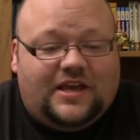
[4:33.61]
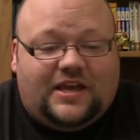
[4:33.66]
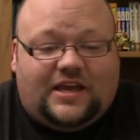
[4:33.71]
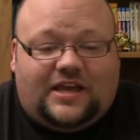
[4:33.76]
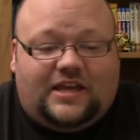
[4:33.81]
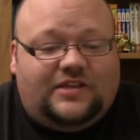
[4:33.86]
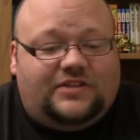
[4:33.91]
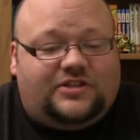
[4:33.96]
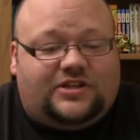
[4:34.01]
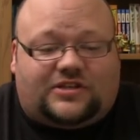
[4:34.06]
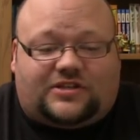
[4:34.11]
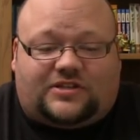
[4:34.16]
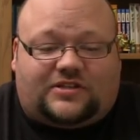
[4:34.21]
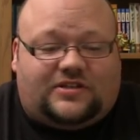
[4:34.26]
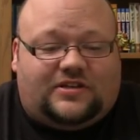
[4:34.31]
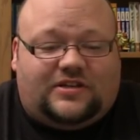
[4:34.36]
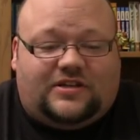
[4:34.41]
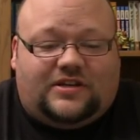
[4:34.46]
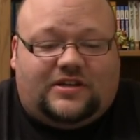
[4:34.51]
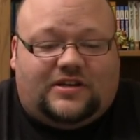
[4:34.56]
he
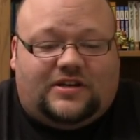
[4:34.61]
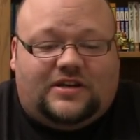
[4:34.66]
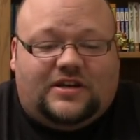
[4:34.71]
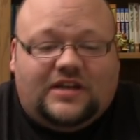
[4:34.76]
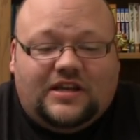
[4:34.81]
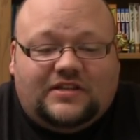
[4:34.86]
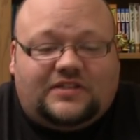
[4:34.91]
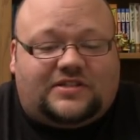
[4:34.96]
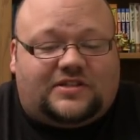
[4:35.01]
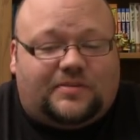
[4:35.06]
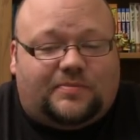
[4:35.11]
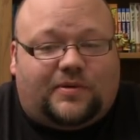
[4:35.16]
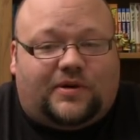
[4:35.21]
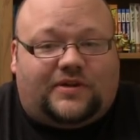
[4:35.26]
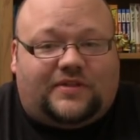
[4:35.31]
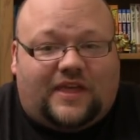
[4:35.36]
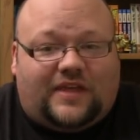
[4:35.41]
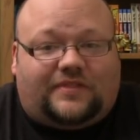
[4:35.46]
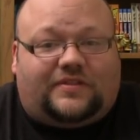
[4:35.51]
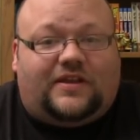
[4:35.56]
just needs to
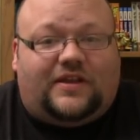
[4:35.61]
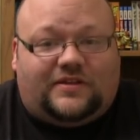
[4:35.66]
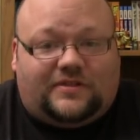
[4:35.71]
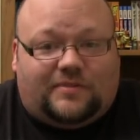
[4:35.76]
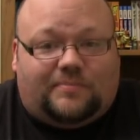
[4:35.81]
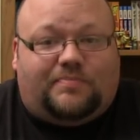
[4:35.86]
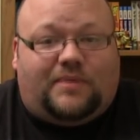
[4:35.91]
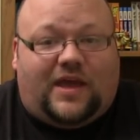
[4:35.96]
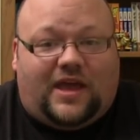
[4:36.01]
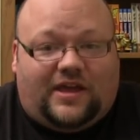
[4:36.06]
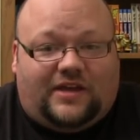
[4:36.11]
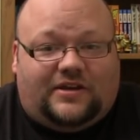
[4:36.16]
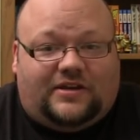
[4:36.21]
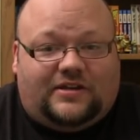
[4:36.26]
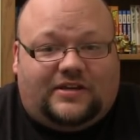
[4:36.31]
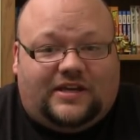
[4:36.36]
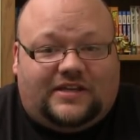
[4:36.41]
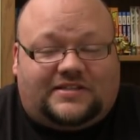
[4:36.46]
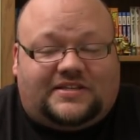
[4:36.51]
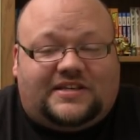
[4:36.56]
bring that thing to bed.
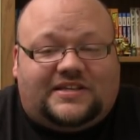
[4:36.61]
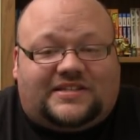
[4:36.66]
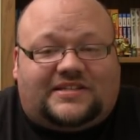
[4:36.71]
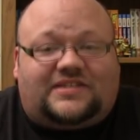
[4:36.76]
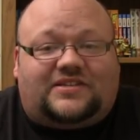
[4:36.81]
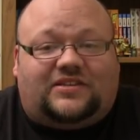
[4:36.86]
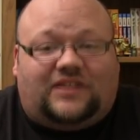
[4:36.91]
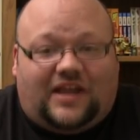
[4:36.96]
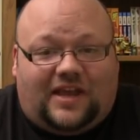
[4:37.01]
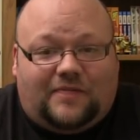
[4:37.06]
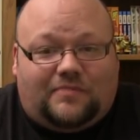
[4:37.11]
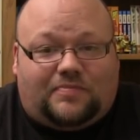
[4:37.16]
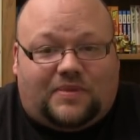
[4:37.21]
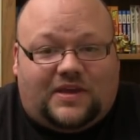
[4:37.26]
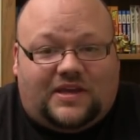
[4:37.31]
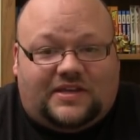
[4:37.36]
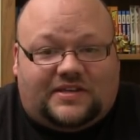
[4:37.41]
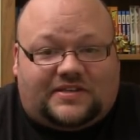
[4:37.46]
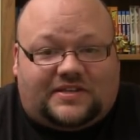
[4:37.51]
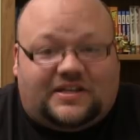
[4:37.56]
It's his slam
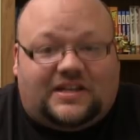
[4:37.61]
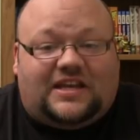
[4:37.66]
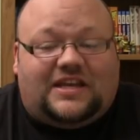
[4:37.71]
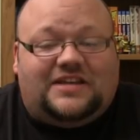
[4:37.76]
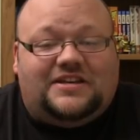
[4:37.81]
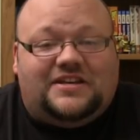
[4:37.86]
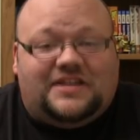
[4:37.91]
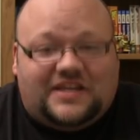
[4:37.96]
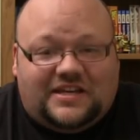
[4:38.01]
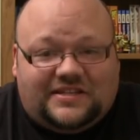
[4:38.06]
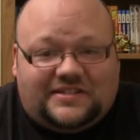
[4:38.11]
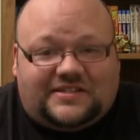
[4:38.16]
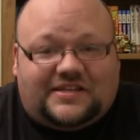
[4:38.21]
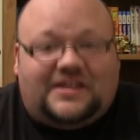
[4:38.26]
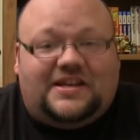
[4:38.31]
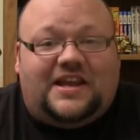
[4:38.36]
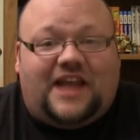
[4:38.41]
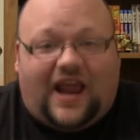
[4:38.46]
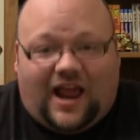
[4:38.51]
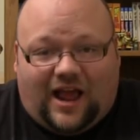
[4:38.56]
piece, and he needs
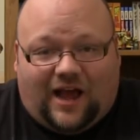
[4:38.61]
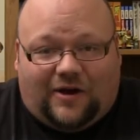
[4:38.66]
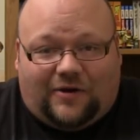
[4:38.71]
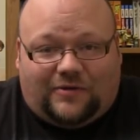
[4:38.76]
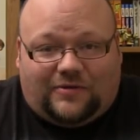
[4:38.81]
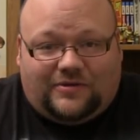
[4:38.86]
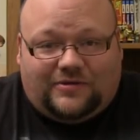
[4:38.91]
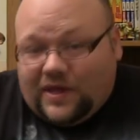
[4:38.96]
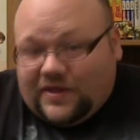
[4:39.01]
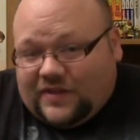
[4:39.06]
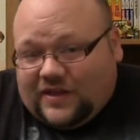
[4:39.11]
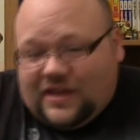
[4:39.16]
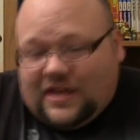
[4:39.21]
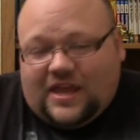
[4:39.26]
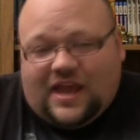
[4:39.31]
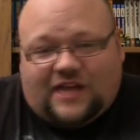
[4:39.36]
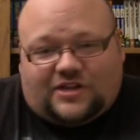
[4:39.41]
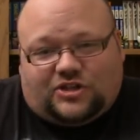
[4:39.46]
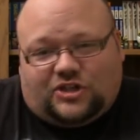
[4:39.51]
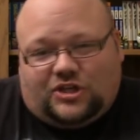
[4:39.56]
it now. The way that
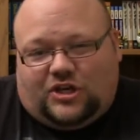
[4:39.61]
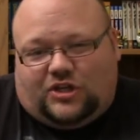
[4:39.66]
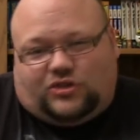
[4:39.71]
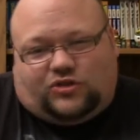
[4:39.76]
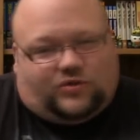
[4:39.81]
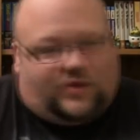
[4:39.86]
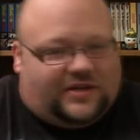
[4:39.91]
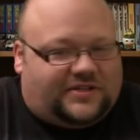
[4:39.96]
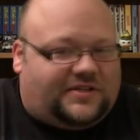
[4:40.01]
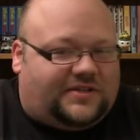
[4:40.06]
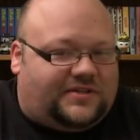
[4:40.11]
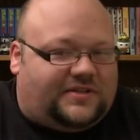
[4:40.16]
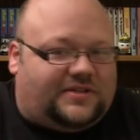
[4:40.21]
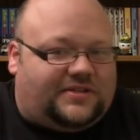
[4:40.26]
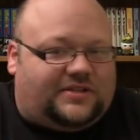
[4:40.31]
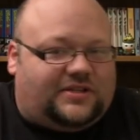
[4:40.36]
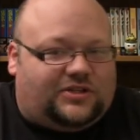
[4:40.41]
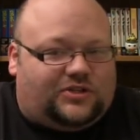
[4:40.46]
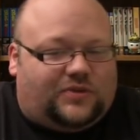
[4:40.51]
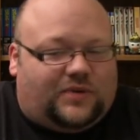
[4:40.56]
he actually addresses the
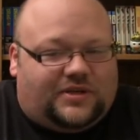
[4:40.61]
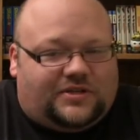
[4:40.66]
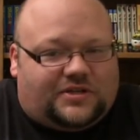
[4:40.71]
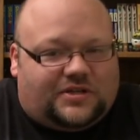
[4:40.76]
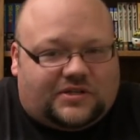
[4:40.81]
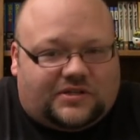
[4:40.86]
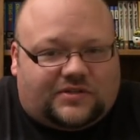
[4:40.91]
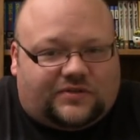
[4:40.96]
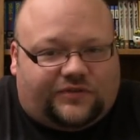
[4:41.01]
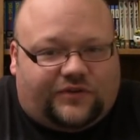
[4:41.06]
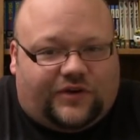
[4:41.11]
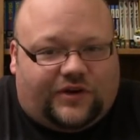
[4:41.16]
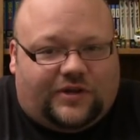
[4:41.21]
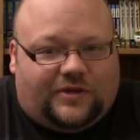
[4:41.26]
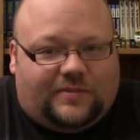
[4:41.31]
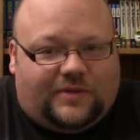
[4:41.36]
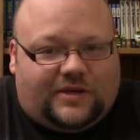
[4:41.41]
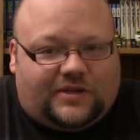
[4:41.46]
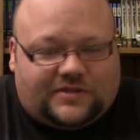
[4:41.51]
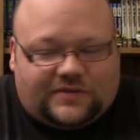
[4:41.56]
situation is funny,
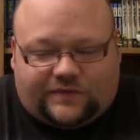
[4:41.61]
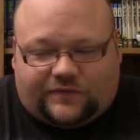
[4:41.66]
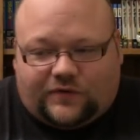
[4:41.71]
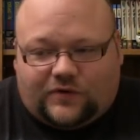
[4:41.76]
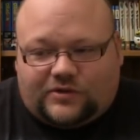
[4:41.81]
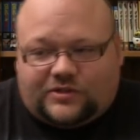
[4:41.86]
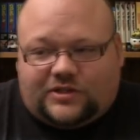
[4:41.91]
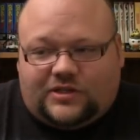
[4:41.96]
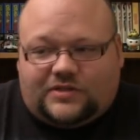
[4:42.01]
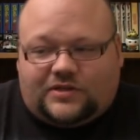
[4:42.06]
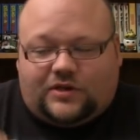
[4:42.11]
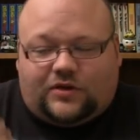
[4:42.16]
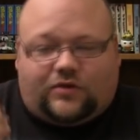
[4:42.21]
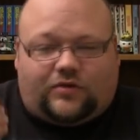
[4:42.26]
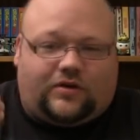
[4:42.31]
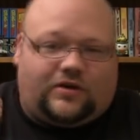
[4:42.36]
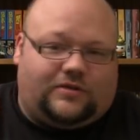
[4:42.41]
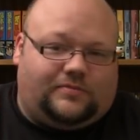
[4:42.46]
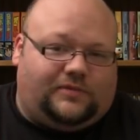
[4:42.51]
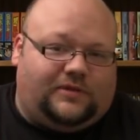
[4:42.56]
because at first he's
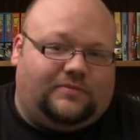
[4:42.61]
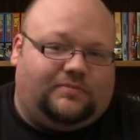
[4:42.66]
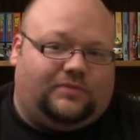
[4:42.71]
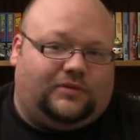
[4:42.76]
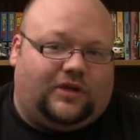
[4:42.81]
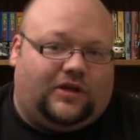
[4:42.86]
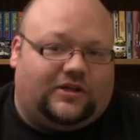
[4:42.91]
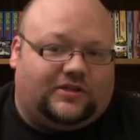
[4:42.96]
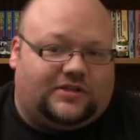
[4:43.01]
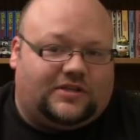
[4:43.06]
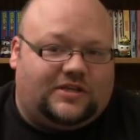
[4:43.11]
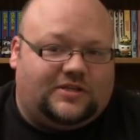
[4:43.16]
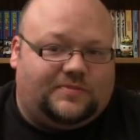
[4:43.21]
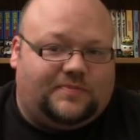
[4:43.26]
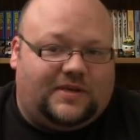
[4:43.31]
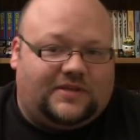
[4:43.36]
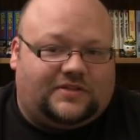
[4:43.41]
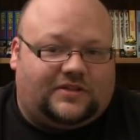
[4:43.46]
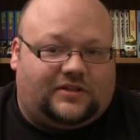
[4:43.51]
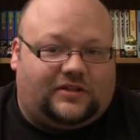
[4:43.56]
incredibly blunt. He's
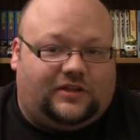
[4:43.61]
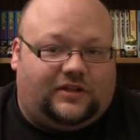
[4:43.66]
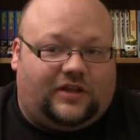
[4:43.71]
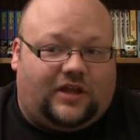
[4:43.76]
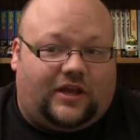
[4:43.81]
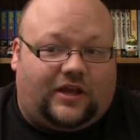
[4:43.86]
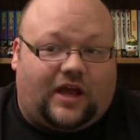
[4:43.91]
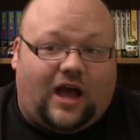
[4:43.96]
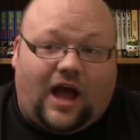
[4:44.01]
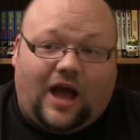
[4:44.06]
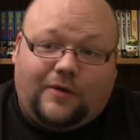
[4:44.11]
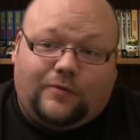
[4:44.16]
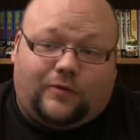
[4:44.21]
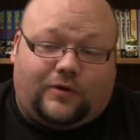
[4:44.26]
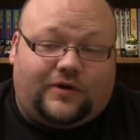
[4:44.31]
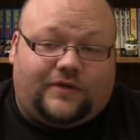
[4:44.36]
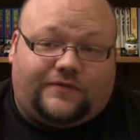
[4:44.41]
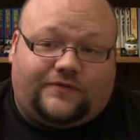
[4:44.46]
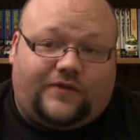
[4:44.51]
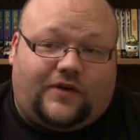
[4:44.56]
basically like, I
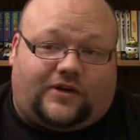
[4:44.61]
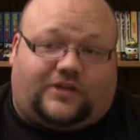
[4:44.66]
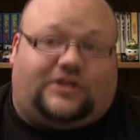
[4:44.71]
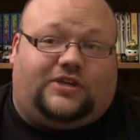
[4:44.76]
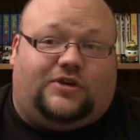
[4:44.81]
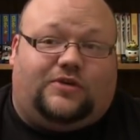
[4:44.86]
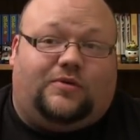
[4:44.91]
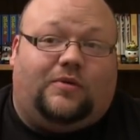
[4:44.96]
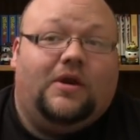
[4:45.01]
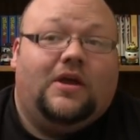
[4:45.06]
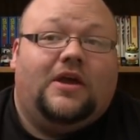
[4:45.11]
want to fuck you,